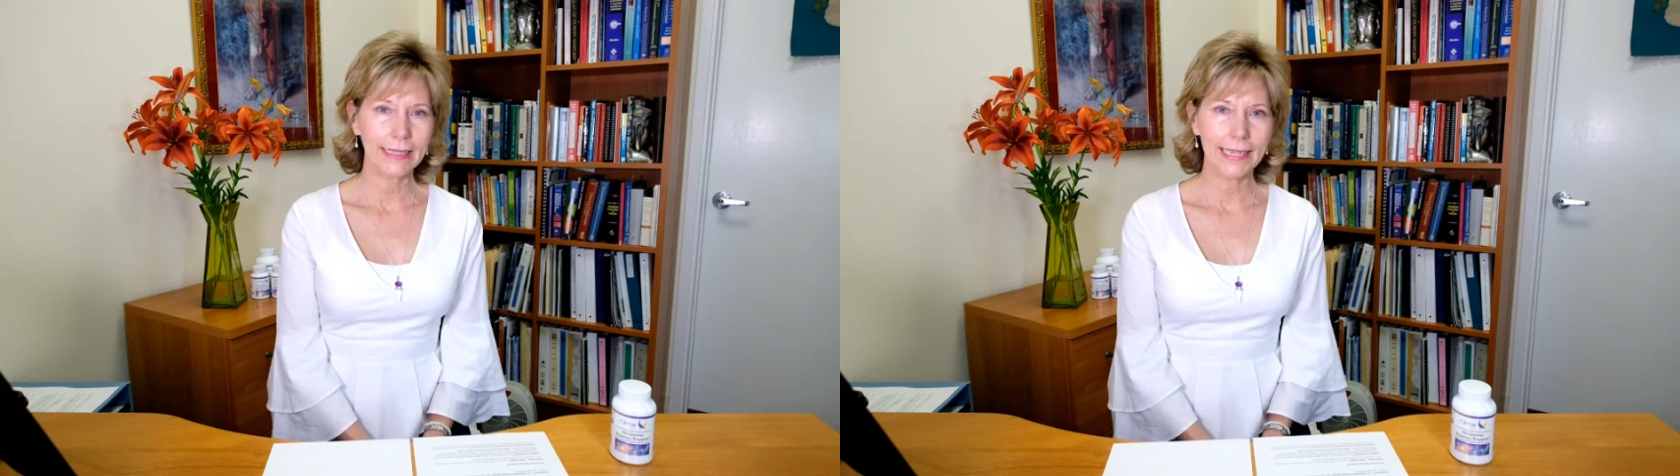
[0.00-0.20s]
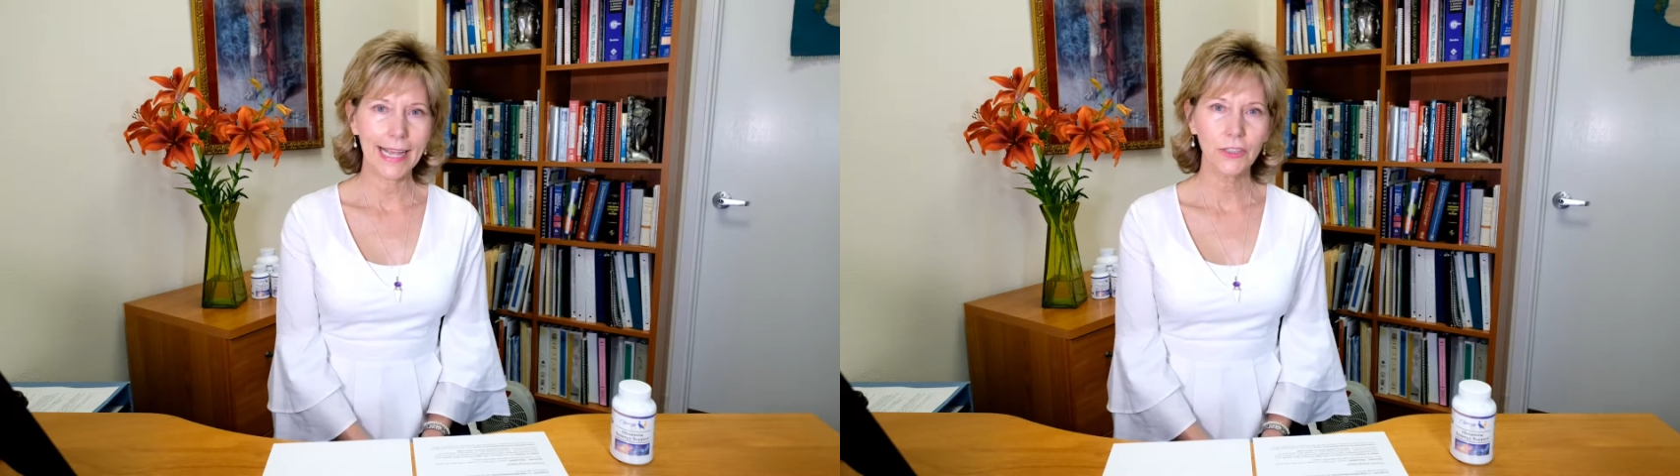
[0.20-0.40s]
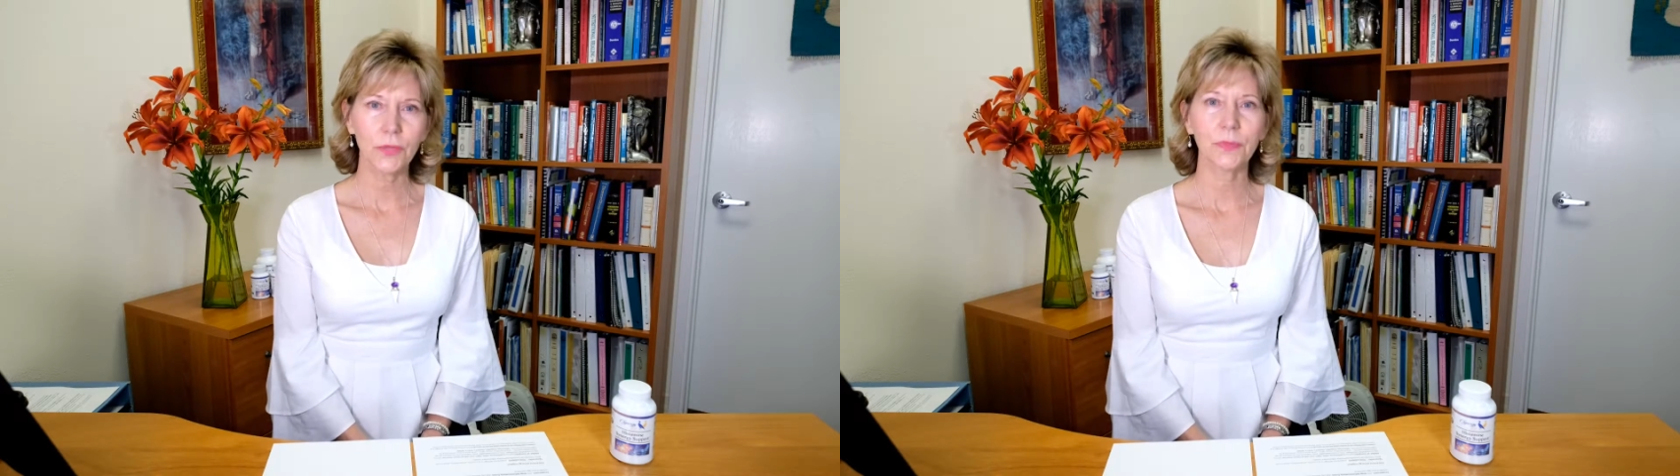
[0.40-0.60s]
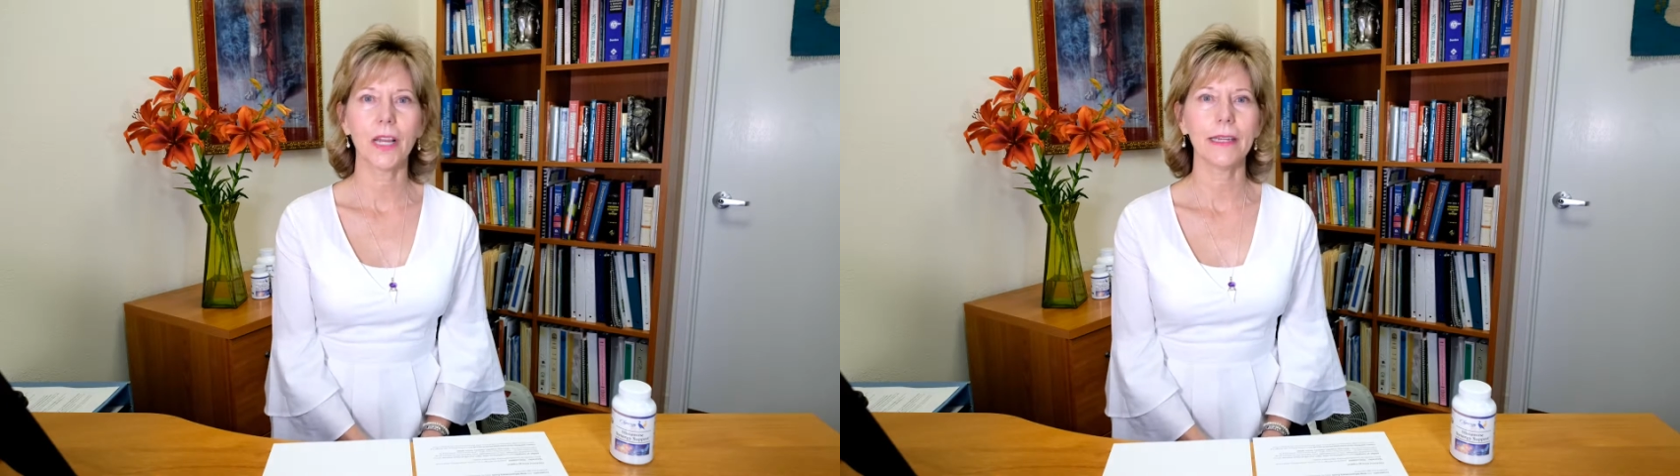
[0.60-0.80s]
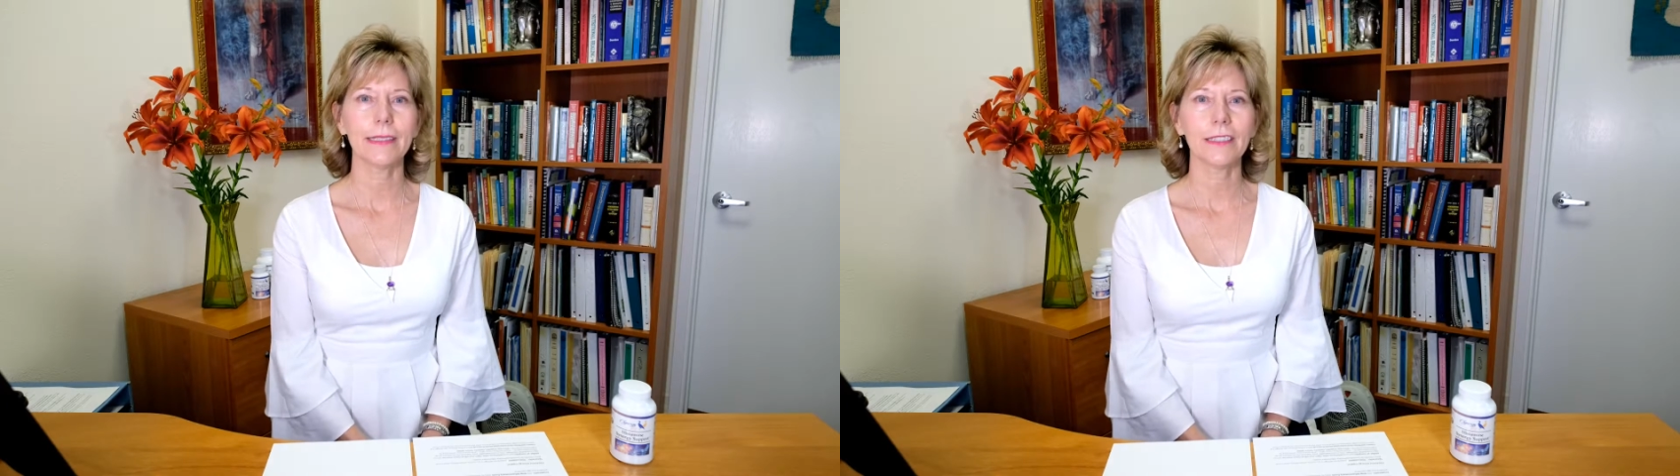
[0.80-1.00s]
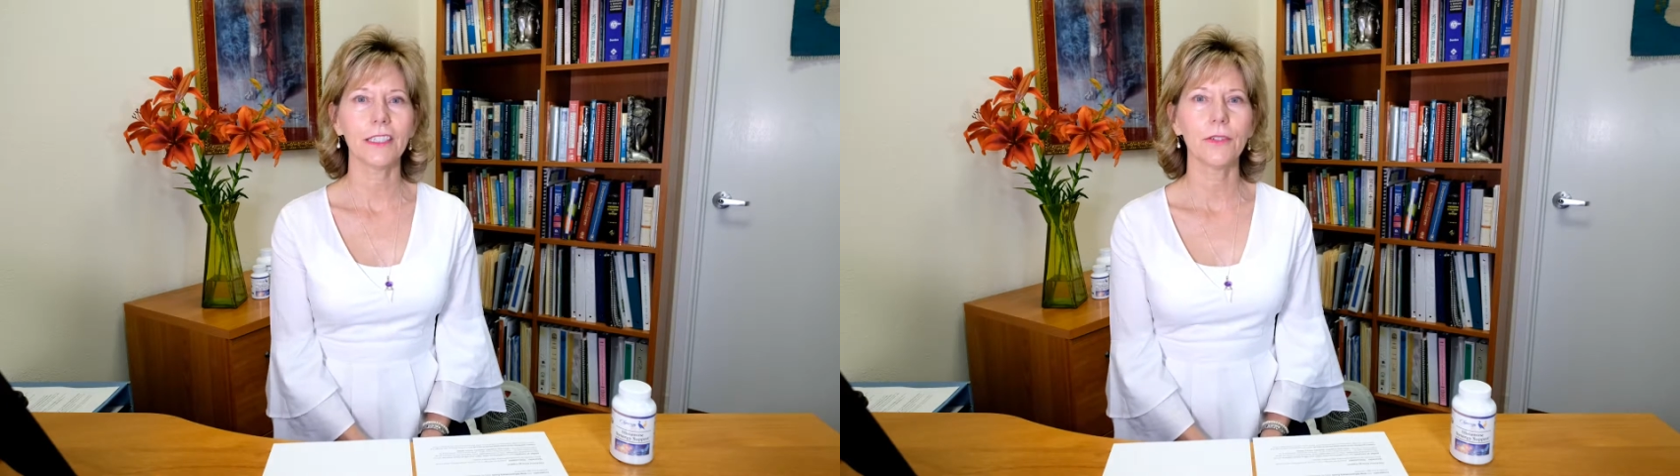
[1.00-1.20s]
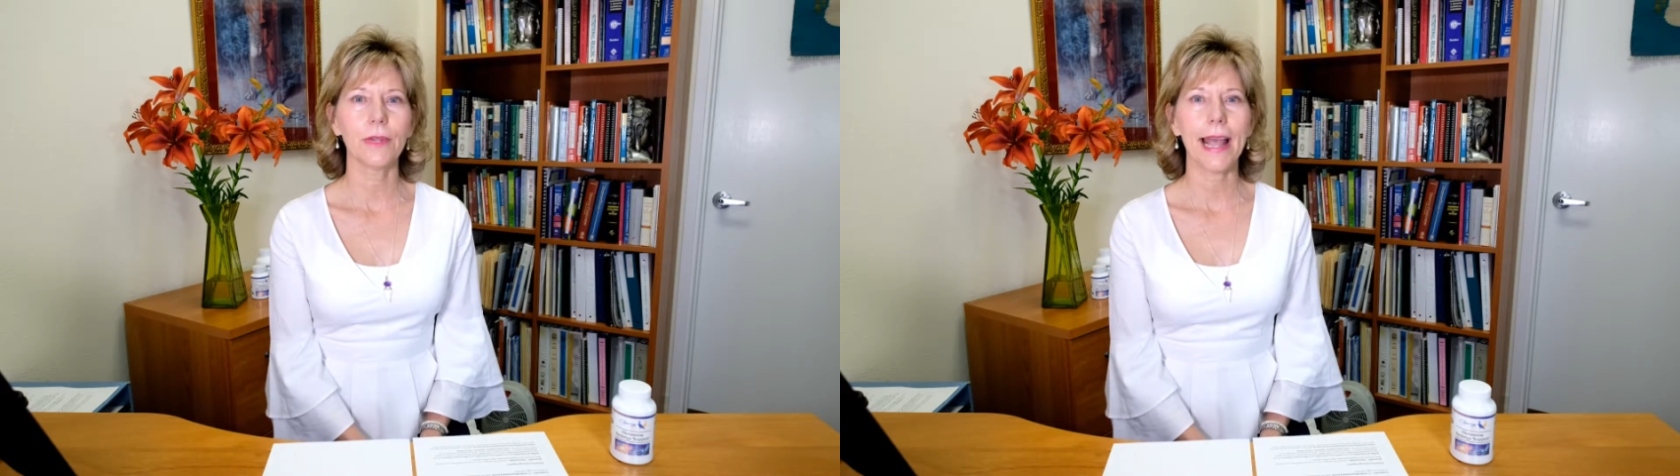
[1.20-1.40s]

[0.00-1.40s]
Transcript: natural products don't